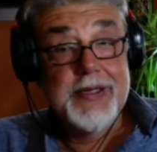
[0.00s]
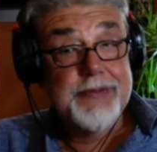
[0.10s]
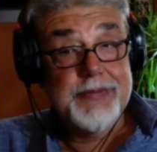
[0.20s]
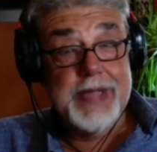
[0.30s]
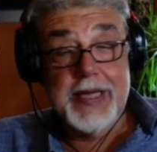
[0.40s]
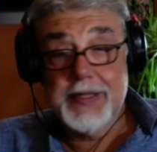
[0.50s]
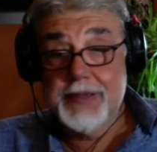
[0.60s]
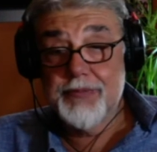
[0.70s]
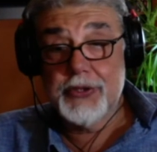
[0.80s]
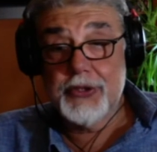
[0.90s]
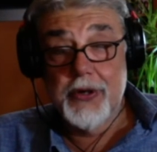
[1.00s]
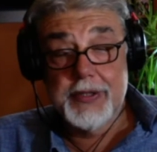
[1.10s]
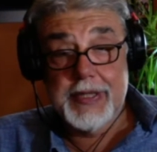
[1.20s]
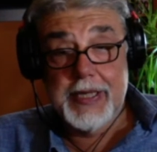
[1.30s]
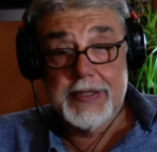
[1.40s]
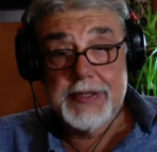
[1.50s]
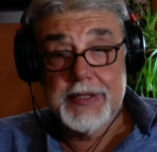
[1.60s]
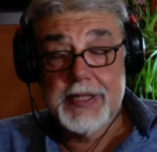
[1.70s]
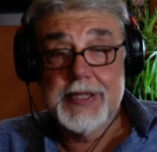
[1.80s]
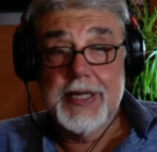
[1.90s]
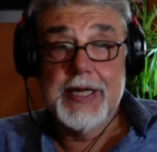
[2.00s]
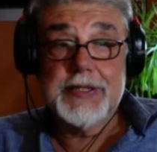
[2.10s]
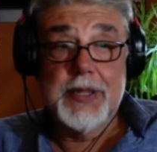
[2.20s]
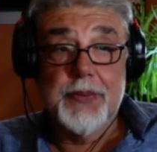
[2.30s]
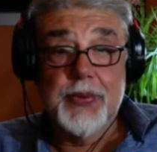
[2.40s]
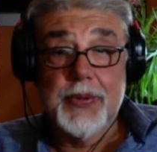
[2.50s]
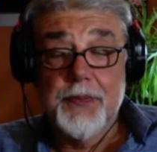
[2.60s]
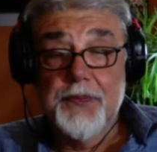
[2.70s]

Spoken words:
Take the current days as an example.